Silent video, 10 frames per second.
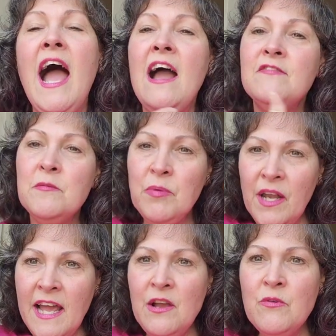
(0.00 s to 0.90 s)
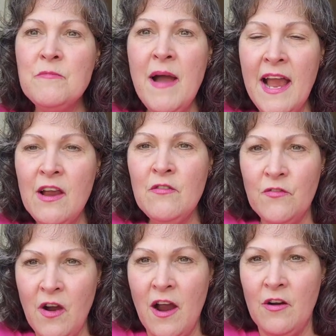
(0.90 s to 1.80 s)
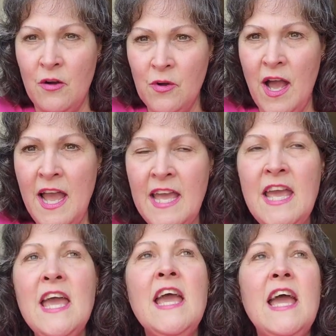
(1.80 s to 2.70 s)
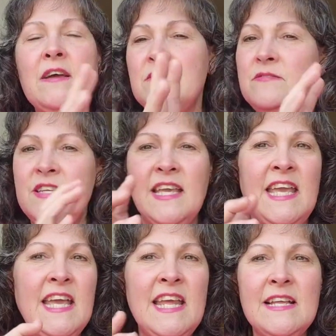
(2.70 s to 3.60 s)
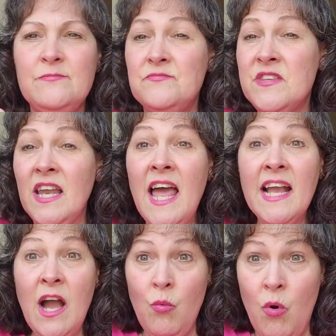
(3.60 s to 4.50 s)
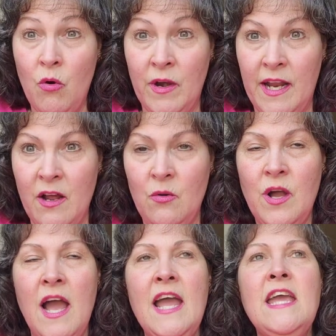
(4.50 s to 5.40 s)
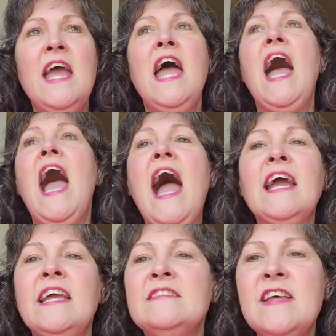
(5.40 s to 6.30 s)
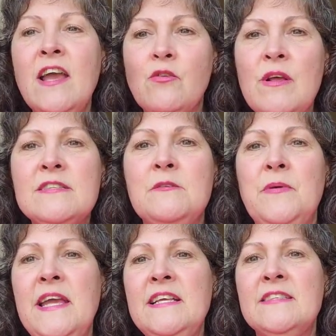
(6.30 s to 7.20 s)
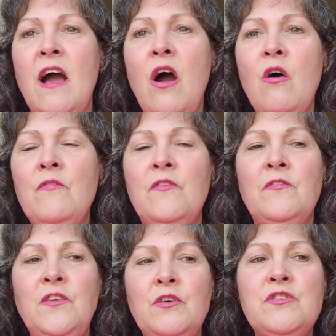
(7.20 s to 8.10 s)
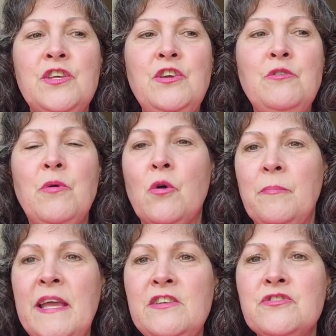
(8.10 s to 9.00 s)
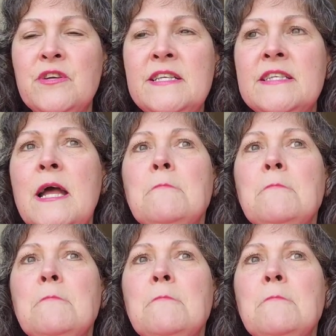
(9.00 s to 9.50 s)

I have to play with my air fryer, okay, to get it to like I want it, okay? I can take recipes off of YouTube or Pinterest